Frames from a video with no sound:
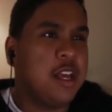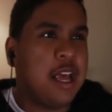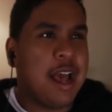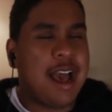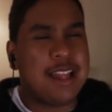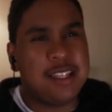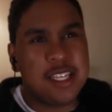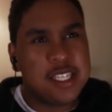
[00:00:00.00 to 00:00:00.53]

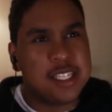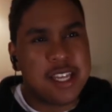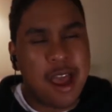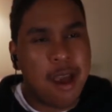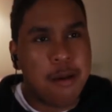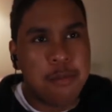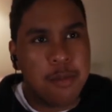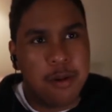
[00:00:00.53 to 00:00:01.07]
at this
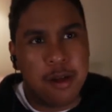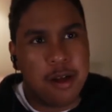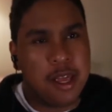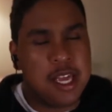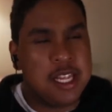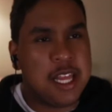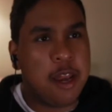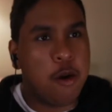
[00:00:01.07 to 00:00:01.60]
time, he
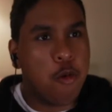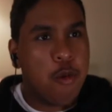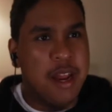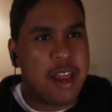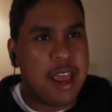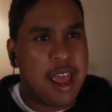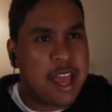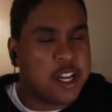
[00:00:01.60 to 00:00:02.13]
didn't
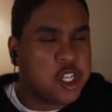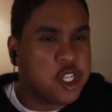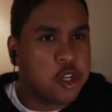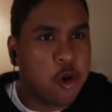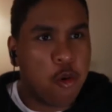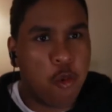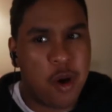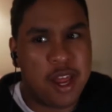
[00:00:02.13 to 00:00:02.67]
answer
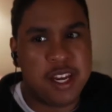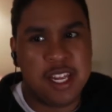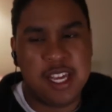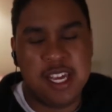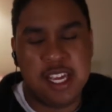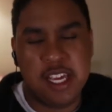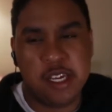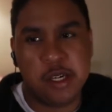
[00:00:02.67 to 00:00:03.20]
when
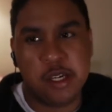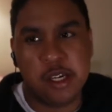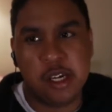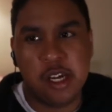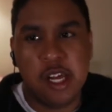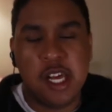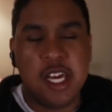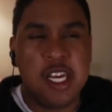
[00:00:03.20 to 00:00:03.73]

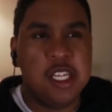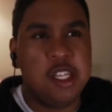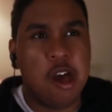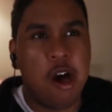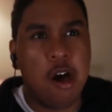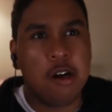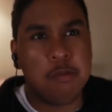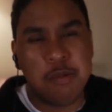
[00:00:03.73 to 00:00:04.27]
he
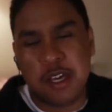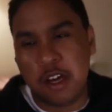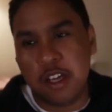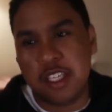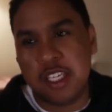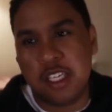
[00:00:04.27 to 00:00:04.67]
talked because